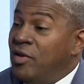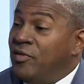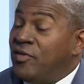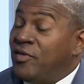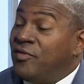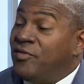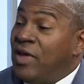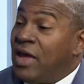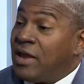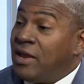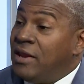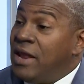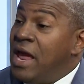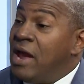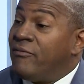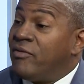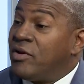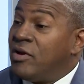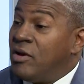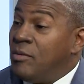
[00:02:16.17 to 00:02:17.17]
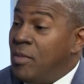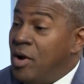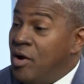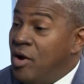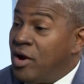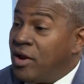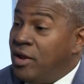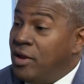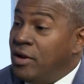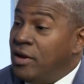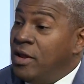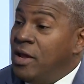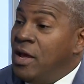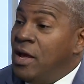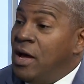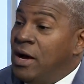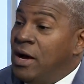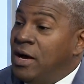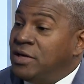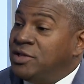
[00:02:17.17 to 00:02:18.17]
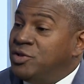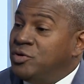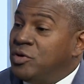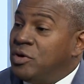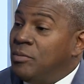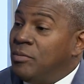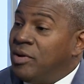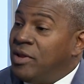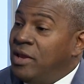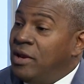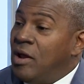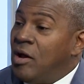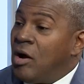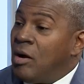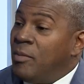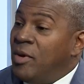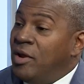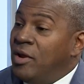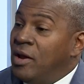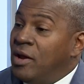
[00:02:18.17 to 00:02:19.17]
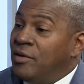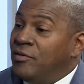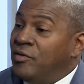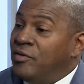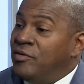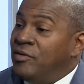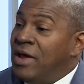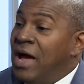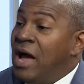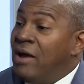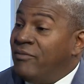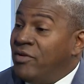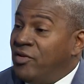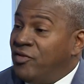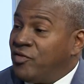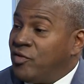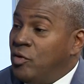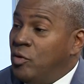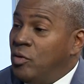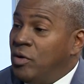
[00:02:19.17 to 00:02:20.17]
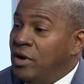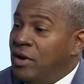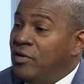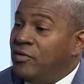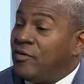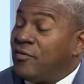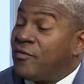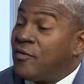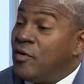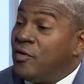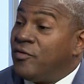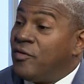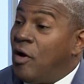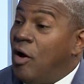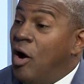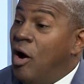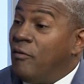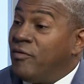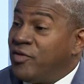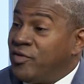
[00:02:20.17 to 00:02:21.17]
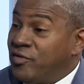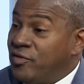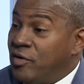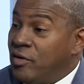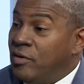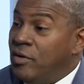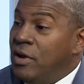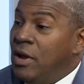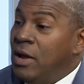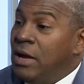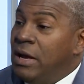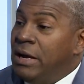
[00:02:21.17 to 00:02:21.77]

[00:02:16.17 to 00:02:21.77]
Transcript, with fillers: He's the second African American to complete Army diving school, and he's the first officer